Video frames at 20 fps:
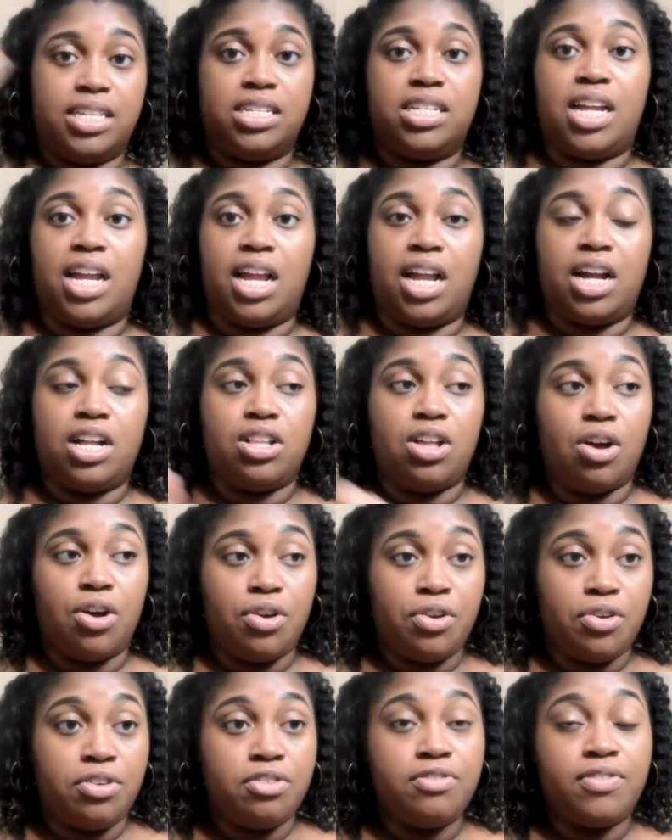the shade
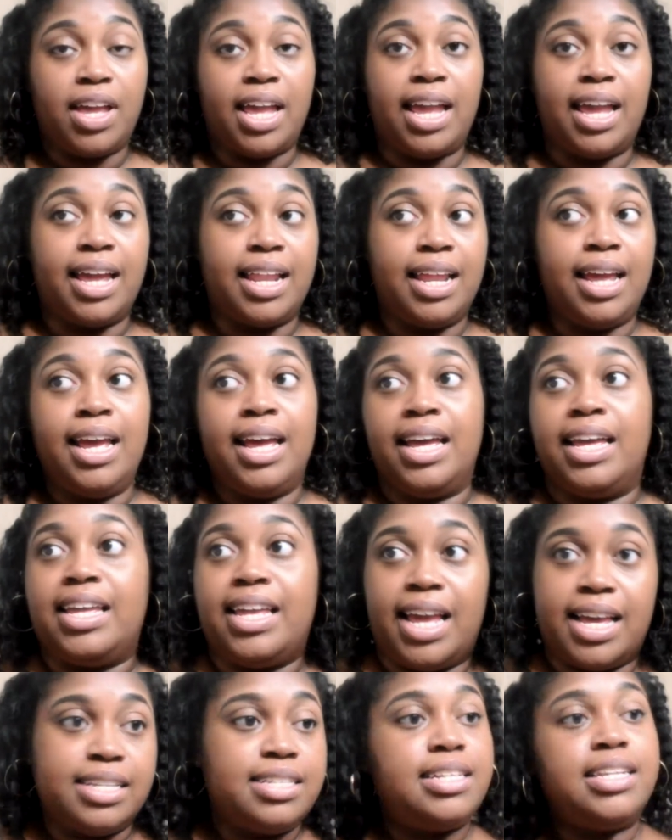Clove, and
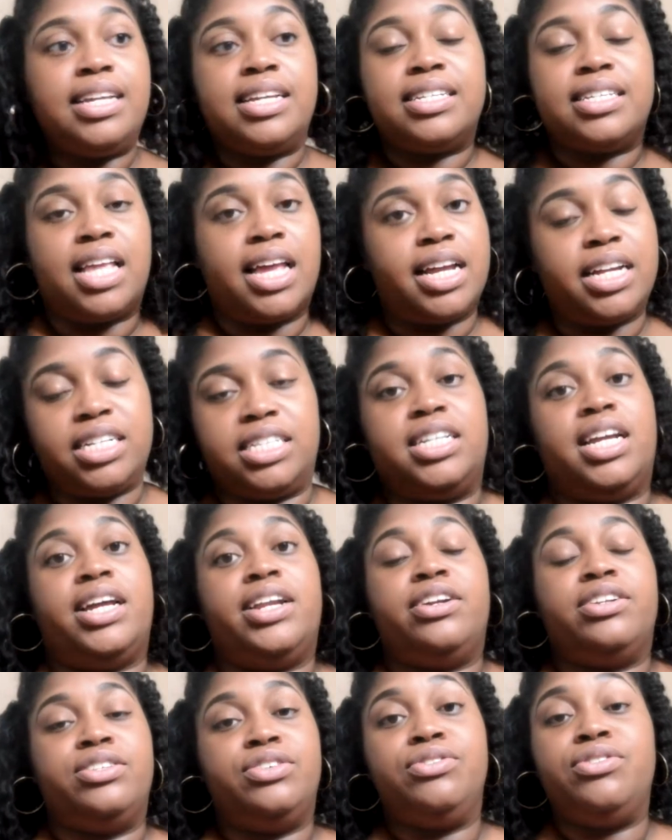yes, it is like a
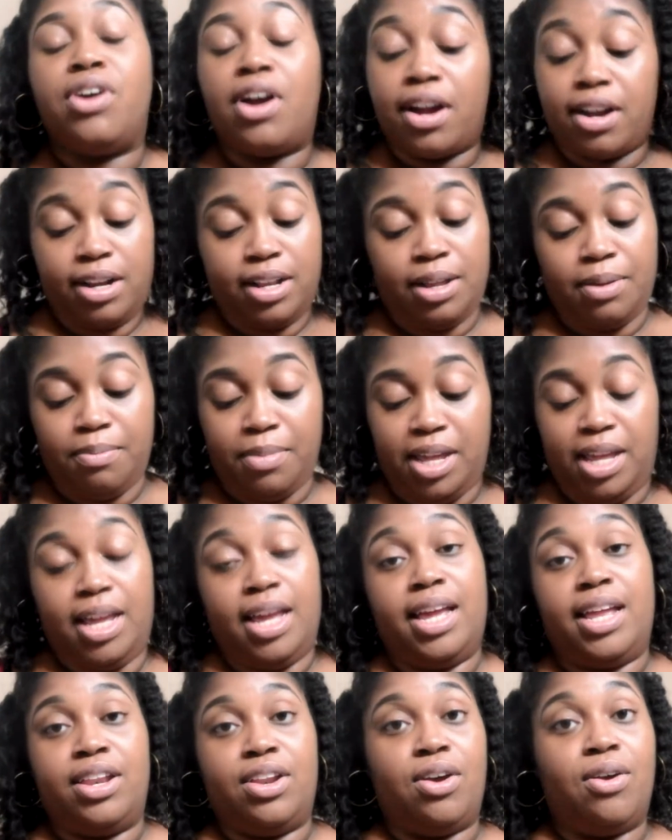shade or two darker than
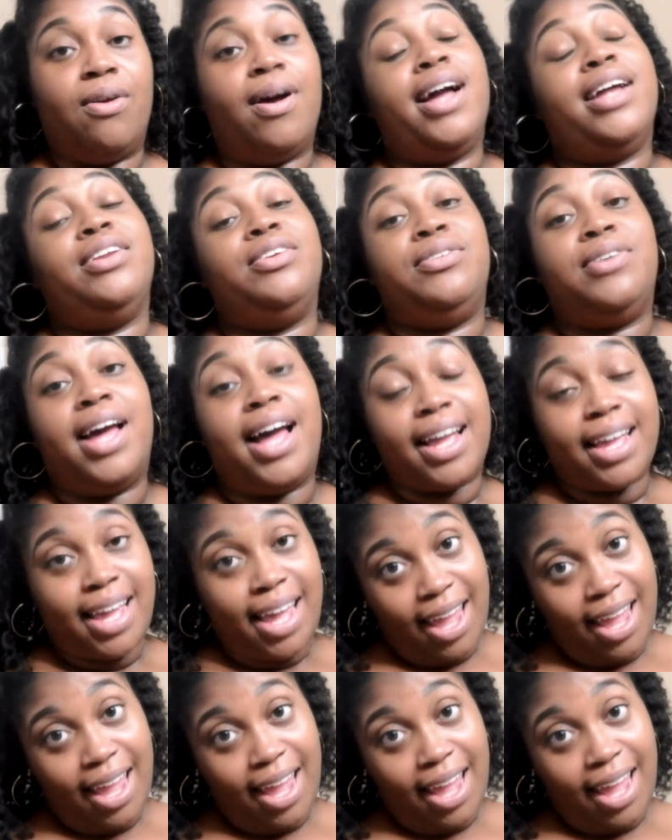me, and no, I do not